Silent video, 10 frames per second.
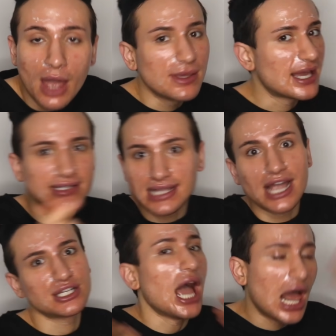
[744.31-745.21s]
because
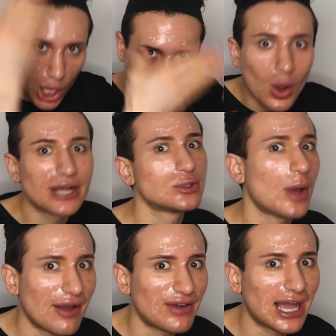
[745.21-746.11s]
I do
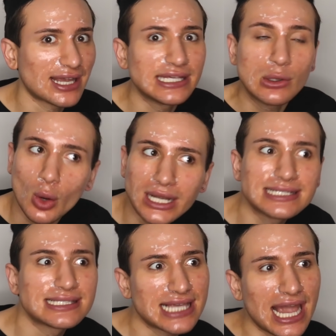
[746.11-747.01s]
have acne, oily
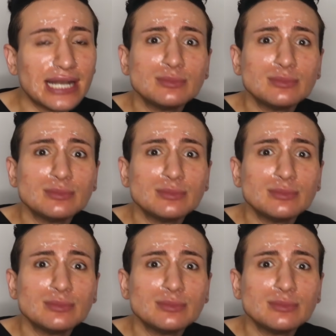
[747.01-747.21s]
skin.